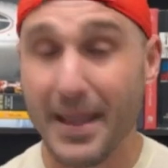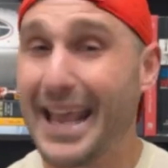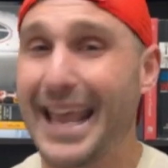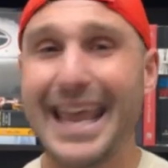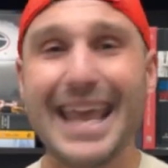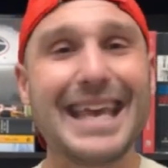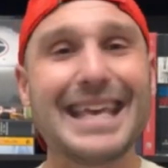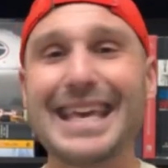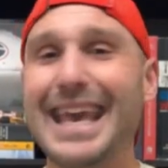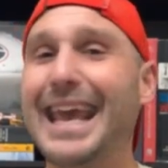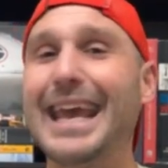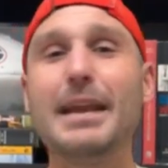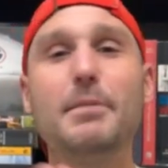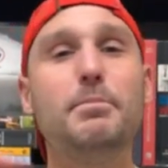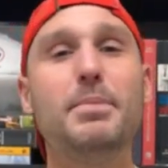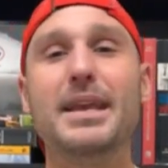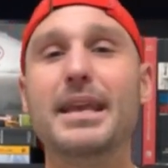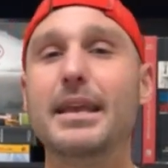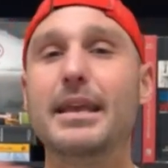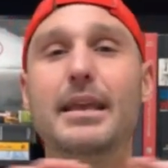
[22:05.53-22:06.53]
It can't
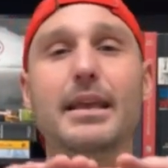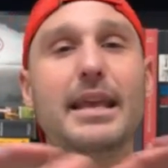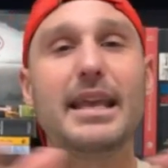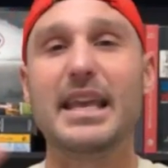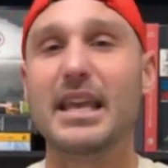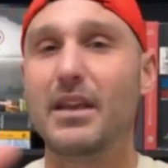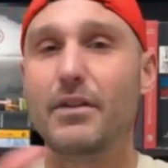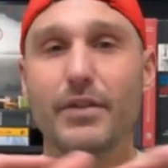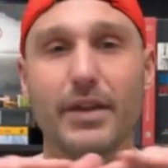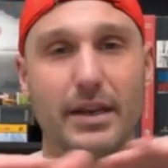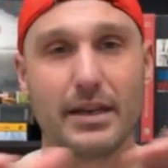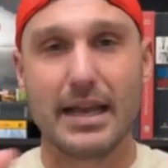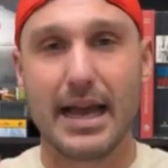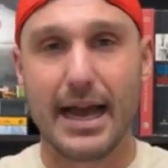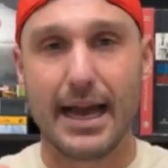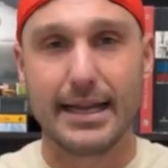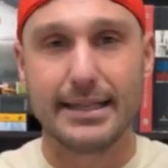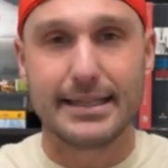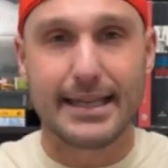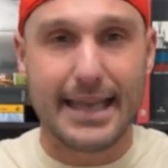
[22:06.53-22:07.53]
be even,
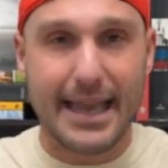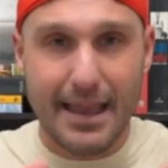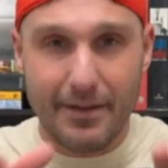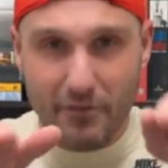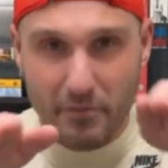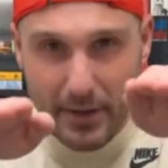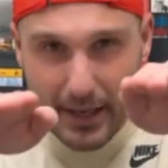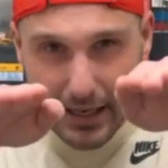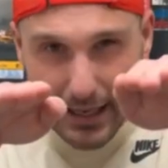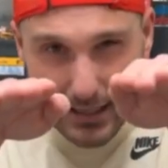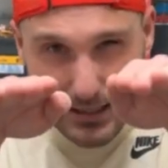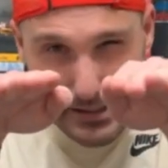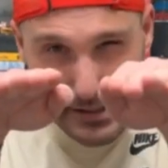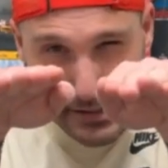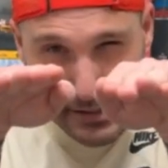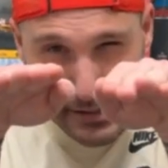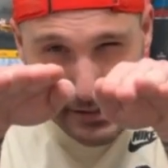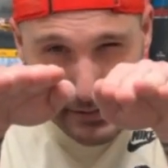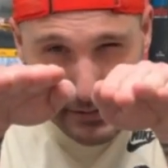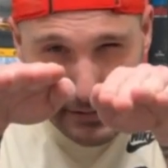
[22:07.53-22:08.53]
guys. It can't even be like
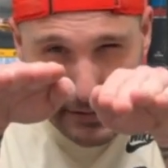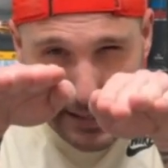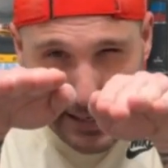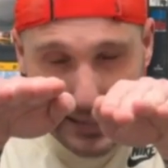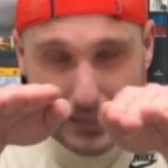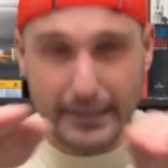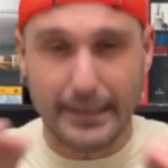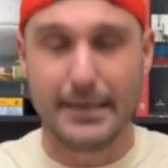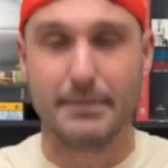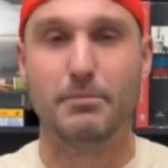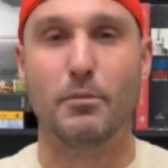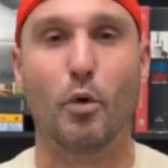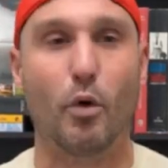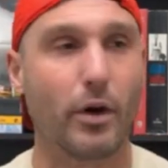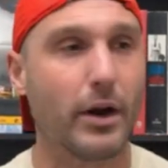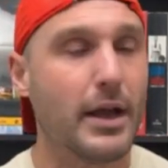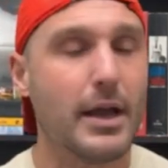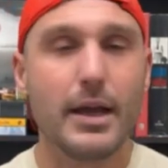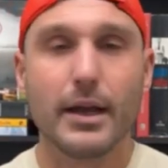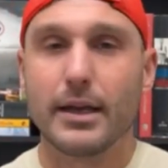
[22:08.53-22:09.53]
slightly more.
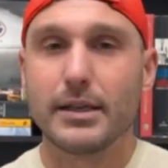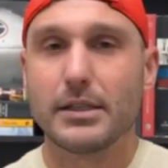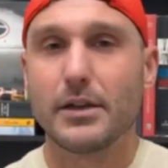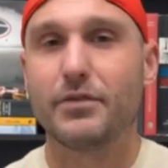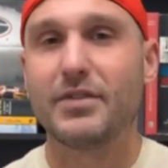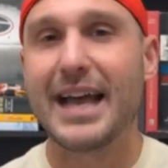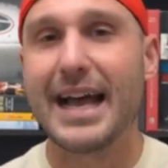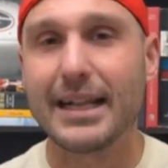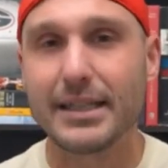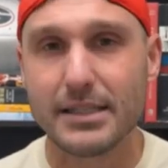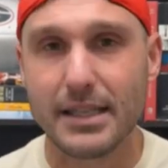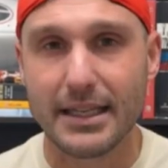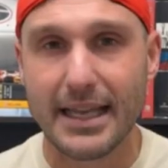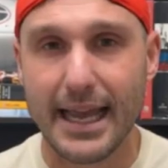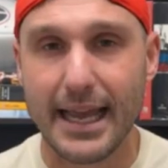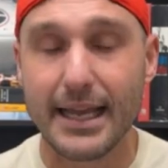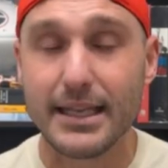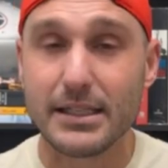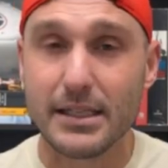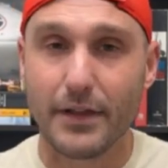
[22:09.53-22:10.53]
Because if that's the
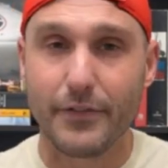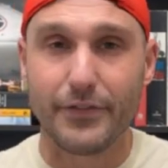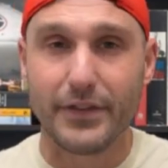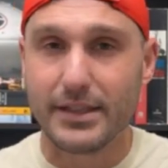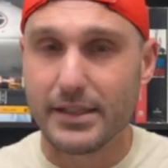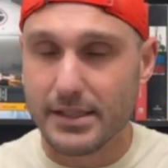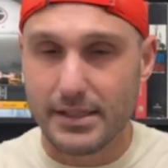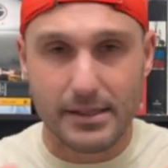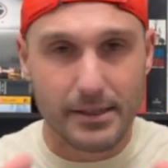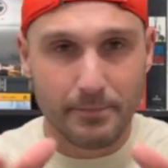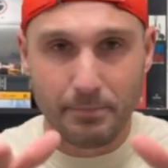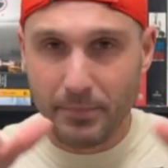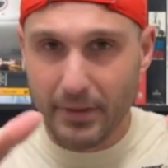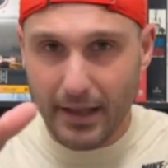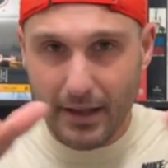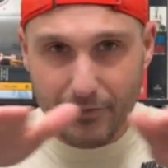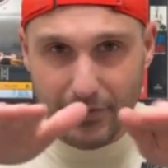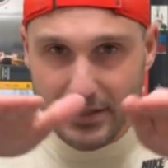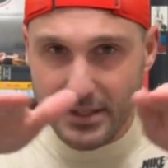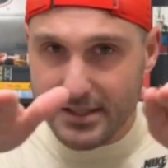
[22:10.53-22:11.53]
case, if
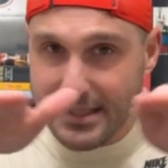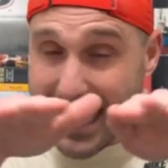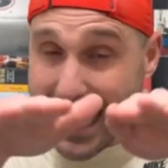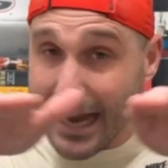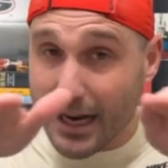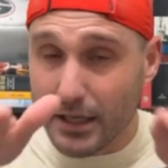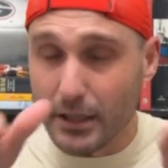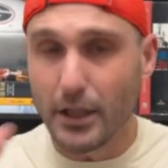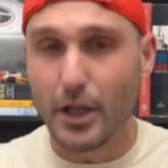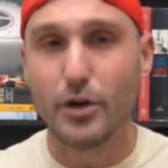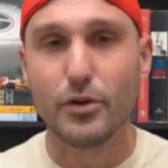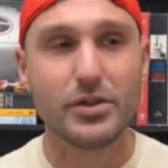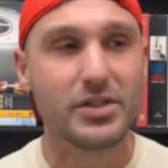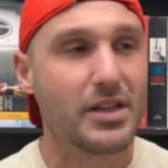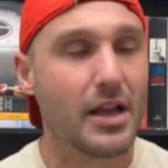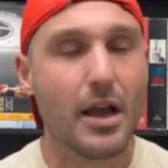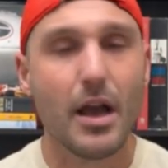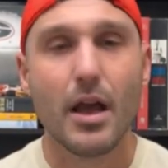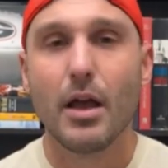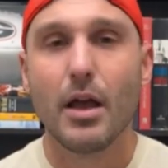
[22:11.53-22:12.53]
it's that close,
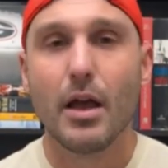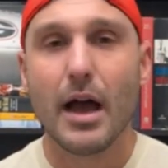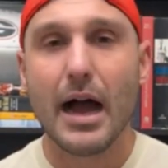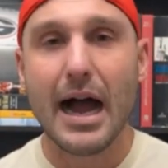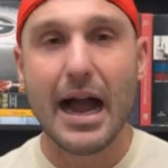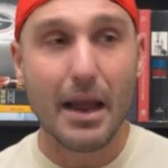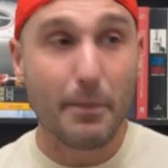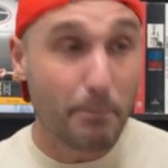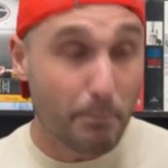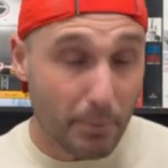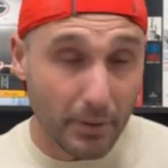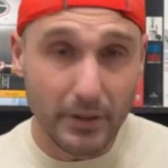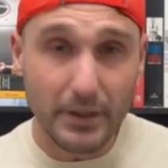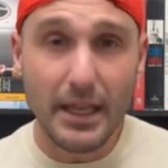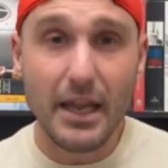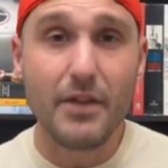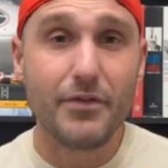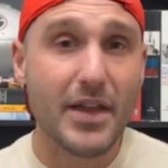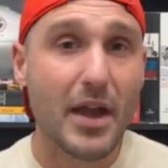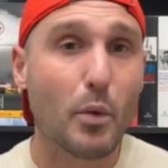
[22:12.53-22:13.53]
I
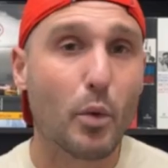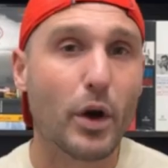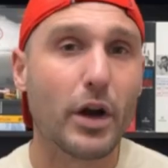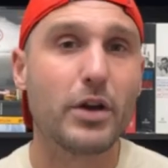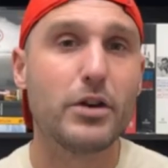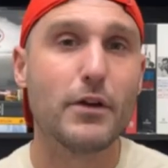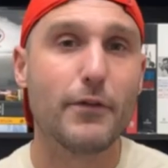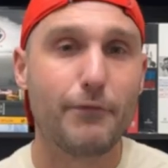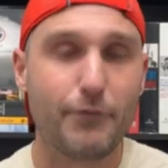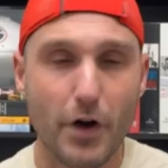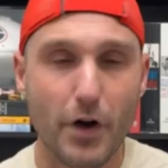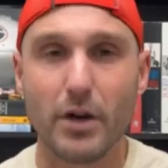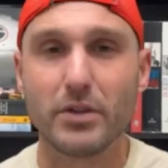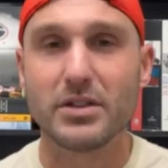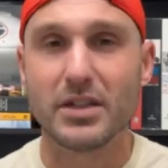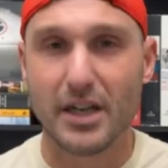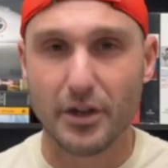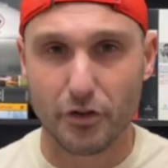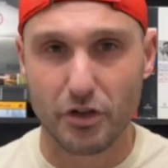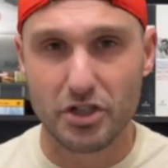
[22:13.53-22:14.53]
believe that we're going to default
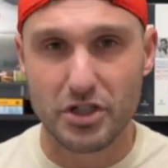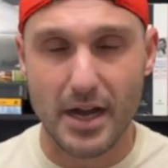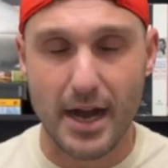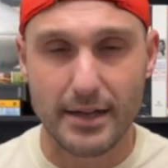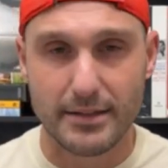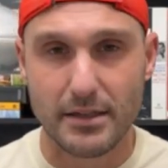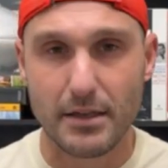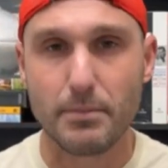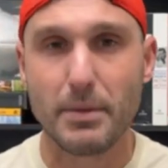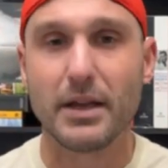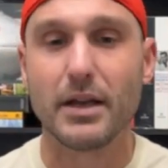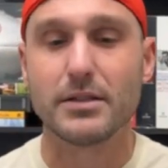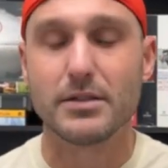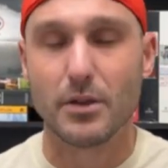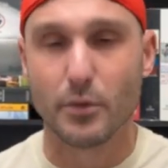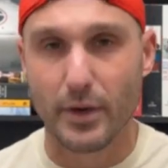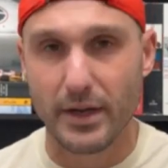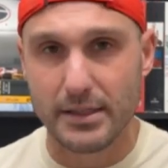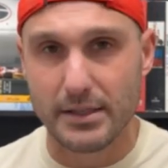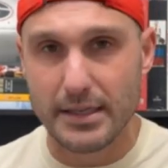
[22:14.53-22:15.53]
to Gunner Stockton because of
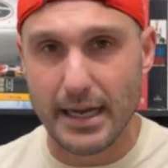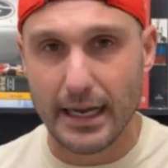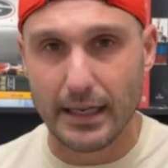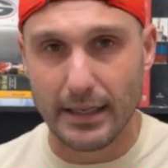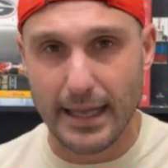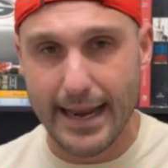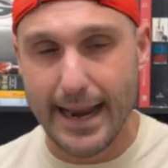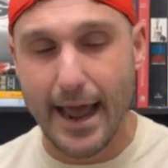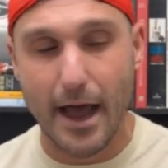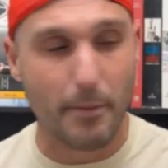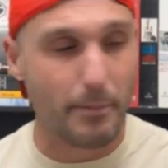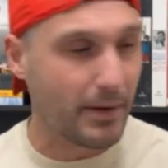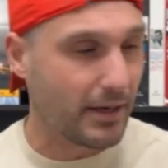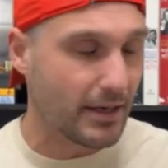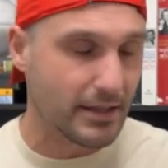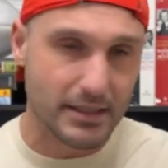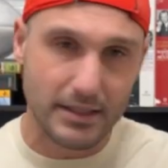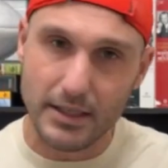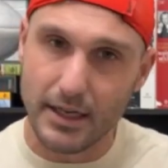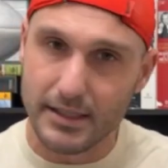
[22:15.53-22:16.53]
the reasons I laid out.
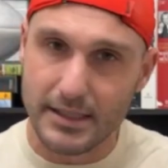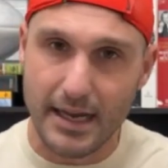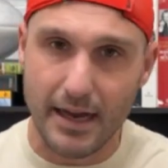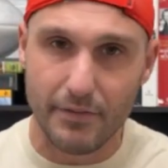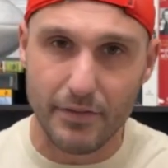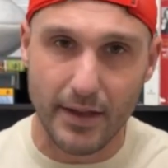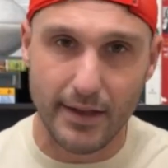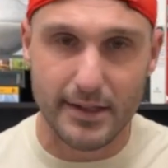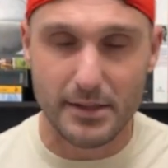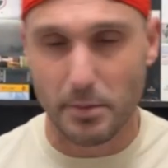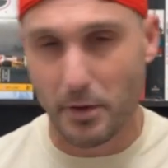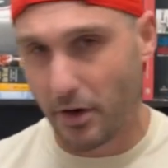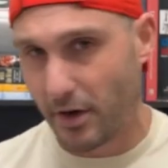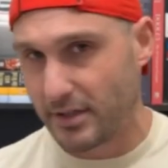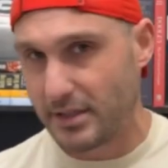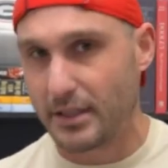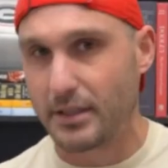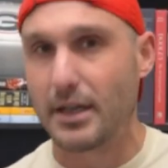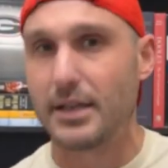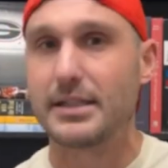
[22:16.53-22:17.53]
Because he does have the experience.
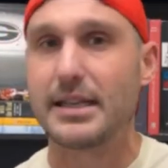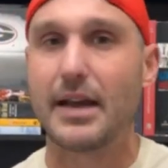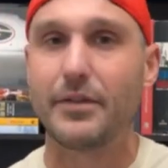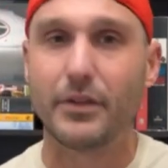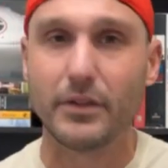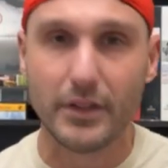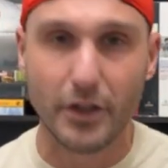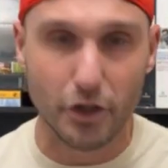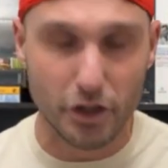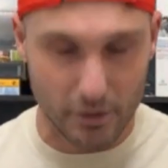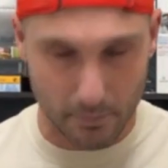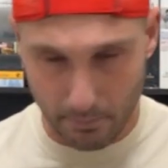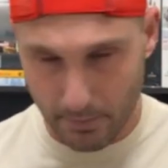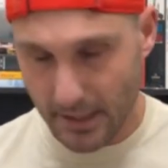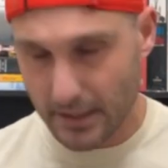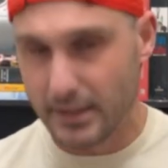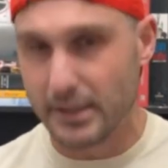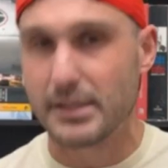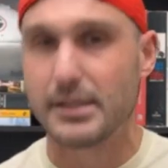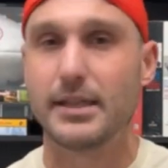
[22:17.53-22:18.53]
He does have the leadership, been
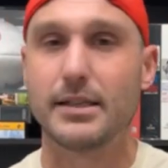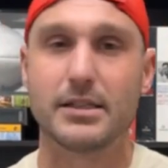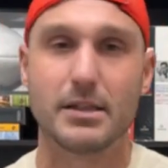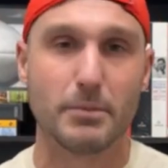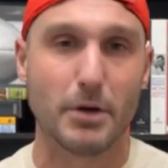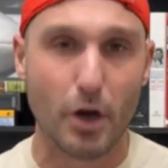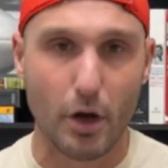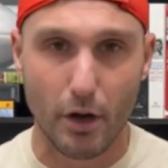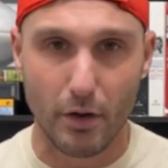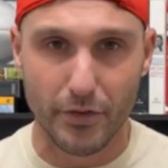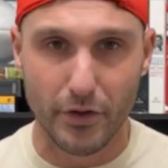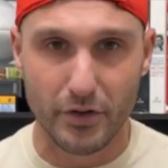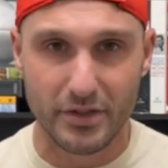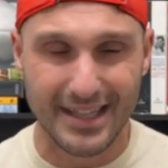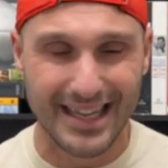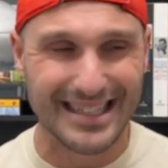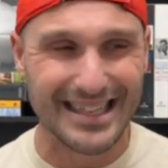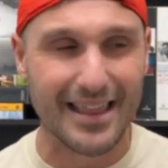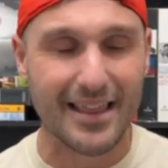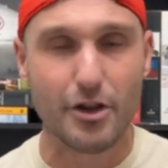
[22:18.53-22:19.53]
in the system, all those
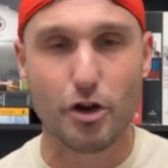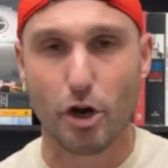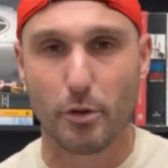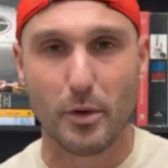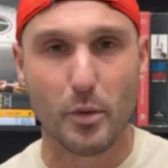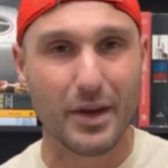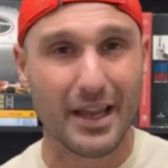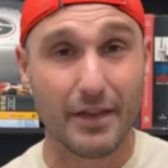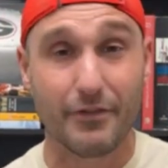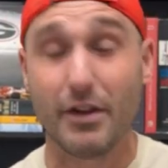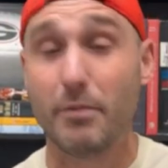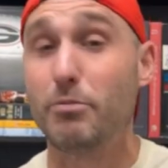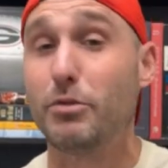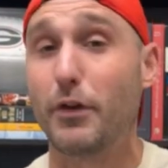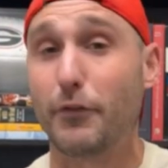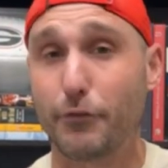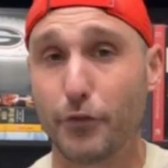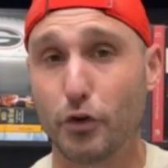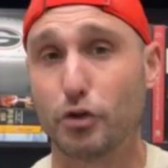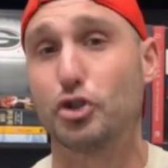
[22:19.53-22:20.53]
things. I think Kirby would give him the
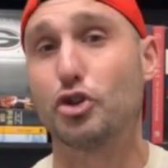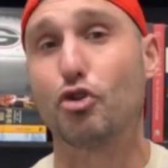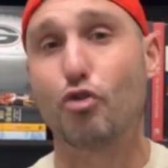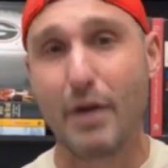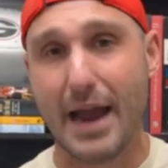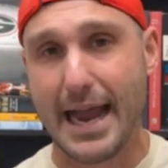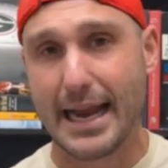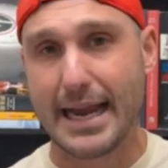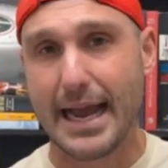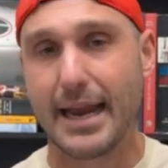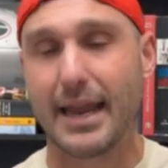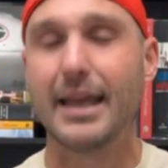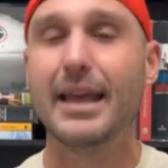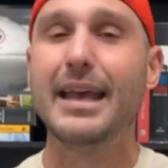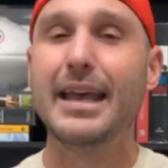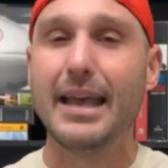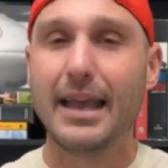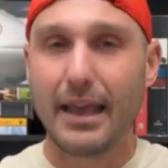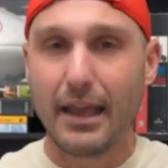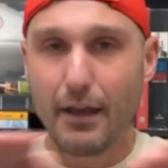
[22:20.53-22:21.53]
first crack at it
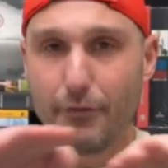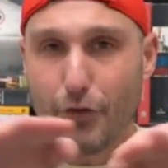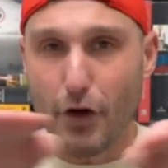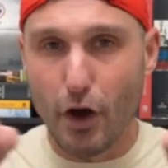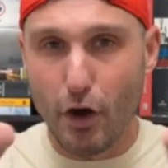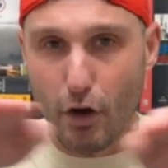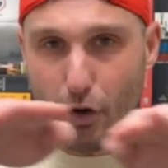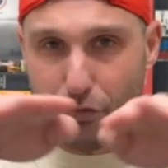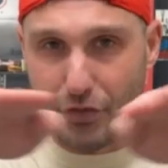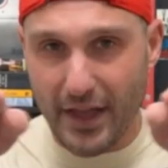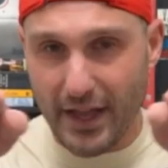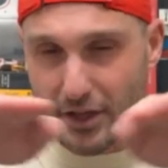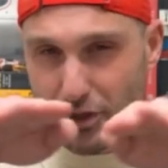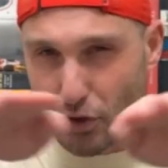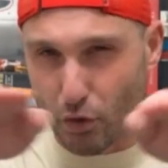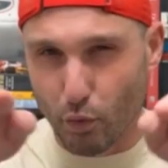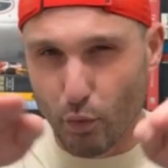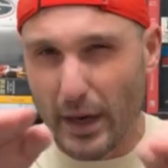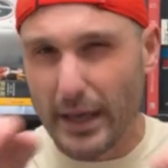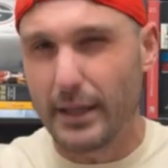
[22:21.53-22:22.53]
if all things
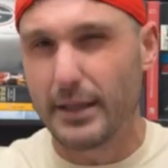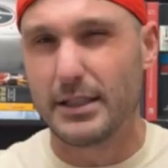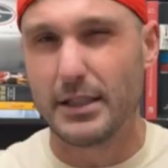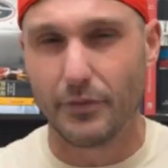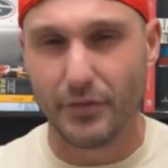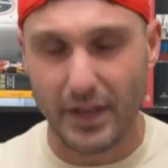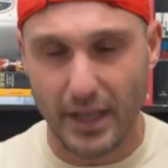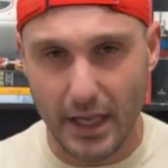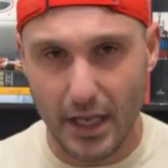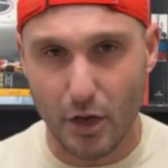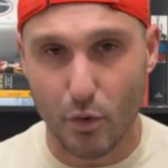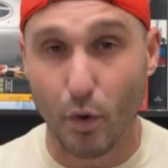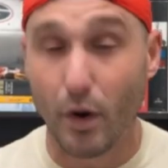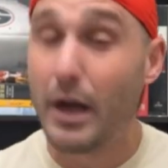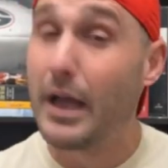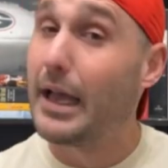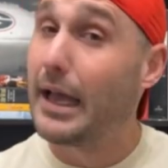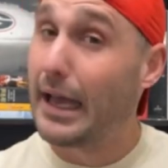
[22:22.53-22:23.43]
are relatively equal.